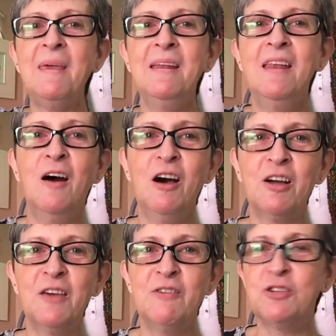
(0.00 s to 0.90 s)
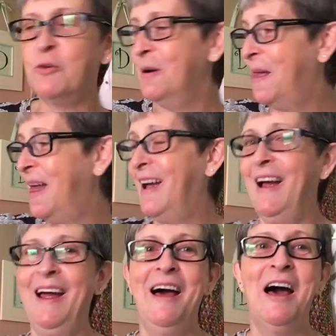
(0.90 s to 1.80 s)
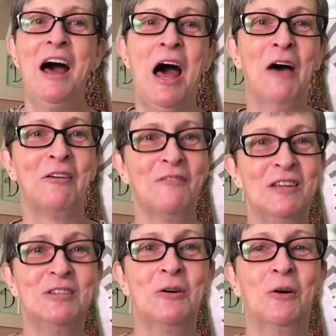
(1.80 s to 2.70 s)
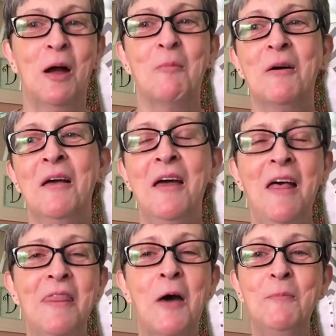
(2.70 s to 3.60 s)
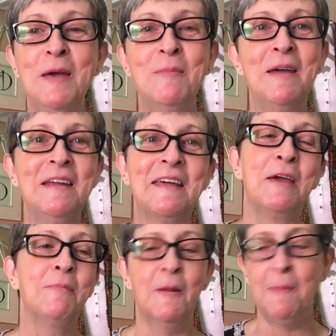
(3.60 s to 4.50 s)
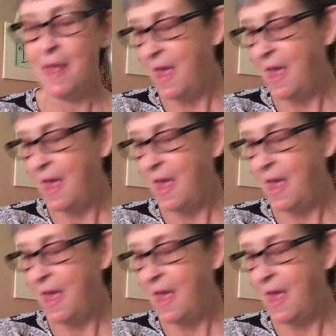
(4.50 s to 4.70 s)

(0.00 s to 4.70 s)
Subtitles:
No, I'll give it to her. I'll give it to her. That would be mean to keep it.